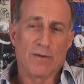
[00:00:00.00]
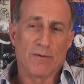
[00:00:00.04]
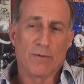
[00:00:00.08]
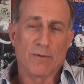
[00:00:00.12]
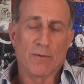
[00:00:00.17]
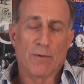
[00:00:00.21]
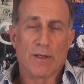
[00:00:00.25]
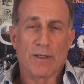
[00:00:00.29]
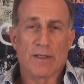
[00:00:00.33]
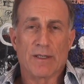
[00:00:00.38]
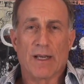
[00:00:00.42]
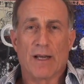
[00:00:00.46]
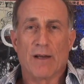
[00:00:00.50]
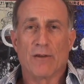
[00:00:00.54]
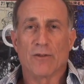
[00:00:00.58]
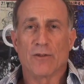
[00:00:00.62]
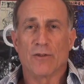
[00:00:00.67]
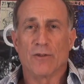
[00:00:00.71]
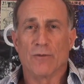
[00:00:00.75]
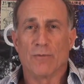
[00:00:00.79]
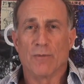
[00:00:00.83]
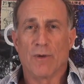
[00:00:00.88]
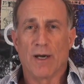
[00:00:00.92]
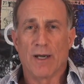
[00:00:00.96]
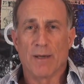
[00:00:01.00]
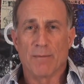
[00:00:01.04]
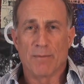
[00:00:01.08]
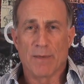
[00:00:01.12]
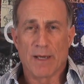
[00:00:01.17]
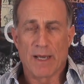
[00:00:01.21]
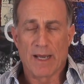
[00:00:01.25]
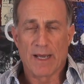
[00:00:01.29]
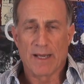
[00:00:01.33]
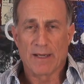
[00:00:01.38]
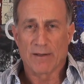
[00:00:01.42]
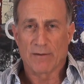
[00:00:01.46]
We went down to my
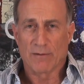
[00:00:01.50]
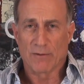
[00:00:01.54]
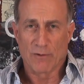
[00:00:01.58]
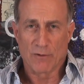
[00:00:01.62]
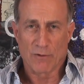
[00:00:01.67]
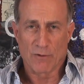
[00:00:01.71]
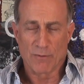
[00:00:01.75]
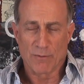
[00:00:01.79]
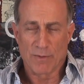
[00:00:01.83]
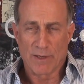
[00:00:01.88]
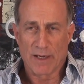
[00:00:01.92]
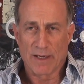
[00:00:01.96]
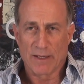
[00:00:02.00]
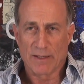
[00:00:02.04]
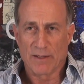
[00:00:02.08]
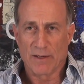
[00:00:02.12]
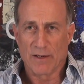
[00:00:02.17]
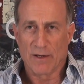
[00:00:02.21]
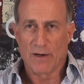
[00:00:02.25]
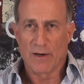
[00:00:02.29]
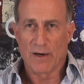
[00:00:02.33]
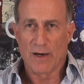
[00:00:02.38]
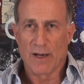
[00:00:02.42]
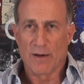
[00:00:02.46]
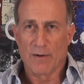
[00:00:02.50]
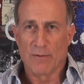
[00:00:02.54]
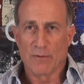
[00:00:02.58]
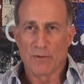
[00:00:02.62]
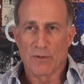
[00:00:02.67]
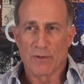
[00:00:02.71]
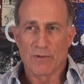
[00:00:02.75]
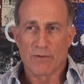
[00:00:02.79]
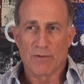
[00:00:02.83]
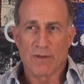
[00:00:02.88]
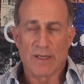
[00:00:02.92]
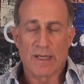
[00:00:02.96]
bank, local bank there. I
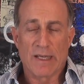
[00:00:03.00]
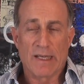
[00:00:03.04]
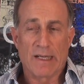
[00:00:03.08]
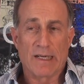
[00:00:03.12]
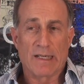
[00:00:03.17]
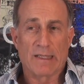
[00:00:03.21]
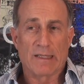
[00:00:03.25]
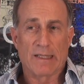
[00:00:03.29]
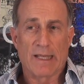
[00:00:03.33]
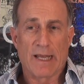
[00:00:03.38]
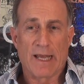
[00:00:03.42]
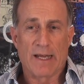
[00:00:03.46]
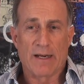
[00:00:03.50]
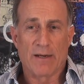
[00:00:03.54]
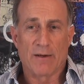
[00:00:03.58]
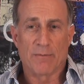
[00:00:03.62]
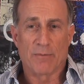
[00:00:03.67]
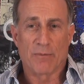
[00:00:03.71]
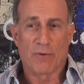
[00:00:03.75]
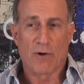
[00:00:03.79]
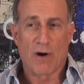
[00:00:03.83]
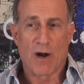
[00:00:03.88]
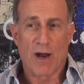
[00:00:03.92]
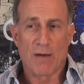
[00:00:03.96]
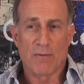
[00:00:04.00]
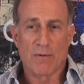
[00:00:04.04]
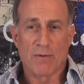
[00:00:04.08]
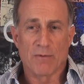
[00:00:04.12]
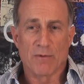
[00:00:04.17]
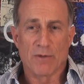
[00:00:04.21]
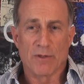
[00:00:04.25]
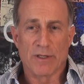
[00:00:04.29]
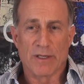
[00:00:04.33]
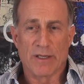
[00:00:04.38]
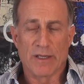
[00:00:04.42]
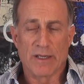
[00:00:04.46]
was in Atlanta
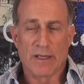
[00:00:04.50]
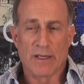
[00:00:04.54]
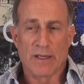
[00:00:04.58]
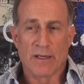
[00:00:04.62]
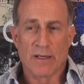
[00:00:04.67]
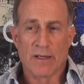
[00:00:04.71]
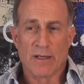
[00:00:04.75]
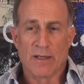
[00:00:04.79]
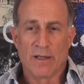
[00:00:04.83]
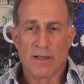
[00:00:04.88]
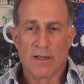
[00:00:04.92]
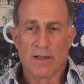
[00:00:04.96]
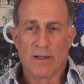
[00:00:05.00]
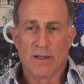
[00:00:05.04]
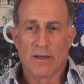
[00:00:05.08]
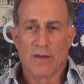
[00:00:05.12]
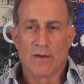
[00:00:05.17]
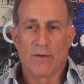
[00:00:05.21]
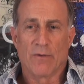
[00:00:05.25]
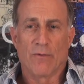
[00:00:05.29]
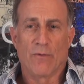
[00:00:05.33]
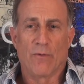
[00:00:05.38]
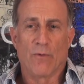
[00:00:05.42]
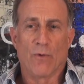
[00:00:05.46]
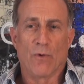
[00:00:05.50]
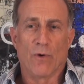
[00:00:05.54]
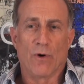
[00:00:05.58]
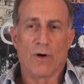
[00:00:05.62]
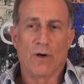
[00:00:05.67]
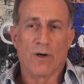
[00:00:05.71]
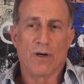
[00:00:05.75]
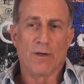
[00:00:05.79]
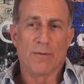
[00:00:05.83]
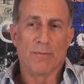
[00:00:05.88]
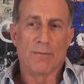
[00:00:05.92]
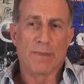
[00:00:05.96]
probably
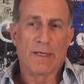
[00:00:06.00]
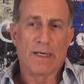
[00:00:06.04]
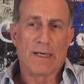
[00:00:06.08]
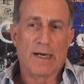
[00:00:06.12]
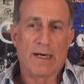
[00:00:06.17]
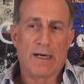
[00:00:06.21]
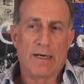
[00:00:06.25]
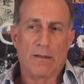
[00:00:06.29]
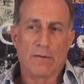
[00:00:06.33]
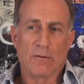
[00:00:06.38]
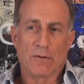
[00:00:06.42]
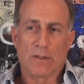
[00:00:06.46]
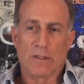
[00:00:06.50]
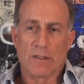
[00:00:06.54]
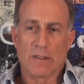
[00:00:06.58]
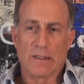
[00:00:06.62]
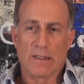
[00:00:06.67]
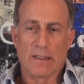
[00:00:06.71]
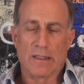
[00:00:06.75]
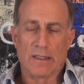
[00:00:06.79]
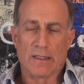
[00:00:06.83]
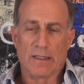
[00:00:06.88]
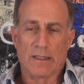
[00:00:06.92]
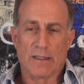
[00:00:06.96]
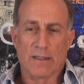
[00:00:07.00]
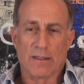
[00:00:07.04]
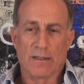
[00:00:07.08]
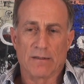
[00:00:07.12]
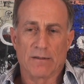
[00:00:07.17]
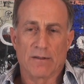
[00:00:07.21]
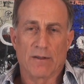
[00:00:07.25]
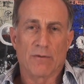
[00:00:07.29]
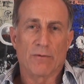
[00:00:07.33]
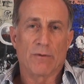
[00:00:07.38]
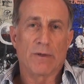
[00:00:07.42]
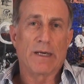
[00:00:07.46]
for about
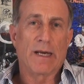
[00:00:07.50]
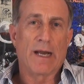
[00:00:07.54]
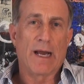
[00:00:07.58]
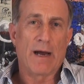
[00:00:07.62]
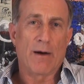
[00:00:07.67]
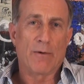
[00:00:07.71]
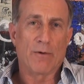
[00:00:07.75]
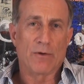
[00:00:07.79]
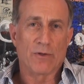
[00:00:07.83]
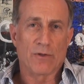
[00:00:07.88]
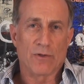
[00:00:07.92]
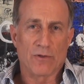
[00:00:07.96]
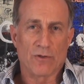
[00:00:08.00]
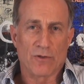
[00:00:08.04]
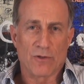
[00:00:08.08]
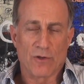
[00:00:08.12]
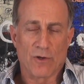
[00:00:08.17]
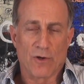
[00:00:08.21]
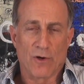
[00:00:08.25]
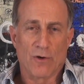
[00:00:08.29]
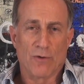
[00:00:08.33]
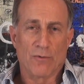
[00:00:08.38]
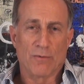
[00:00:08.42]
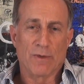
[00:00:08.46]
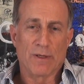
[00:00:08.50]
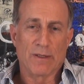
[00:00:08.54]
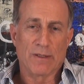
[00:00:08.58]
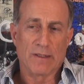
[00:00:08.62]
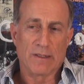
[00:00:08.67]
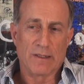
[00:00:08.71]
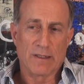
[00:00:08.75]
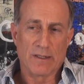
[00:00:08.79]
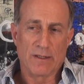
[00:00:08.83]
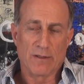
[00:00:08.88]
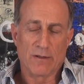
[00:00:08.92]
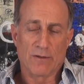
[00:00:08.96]
3 hours or so. Made
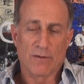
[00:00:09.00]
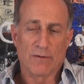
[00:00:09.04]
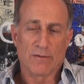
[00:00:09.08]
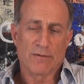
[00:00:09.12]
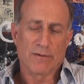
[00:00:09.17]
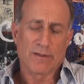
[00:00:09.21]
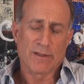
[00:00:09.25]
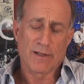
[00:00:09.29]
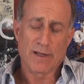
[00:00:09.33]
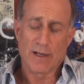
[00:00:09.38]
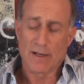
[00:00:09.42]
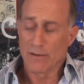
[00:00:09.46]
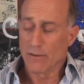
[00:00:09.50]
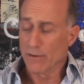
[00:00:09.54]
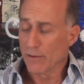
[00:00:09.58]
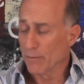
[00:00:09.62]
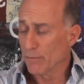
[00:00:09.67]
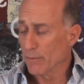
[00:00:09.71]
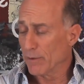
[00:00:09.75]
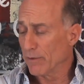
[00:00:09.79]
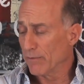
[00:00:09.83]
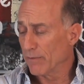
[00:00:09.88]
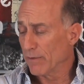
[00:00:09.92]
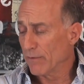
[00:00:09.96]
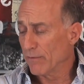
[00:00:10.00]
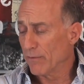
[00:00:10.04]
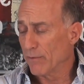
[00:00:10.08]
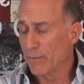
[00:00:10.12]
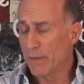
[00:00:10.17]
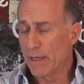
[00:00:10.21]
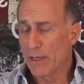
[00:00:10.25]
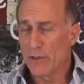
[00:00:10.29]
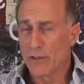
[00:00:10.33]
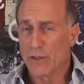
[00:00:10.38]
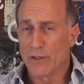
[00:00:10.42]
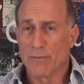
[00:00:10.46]
the deal. We got a little bit of
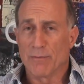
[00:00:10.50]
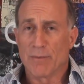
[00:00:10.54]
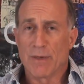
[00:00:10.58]
information.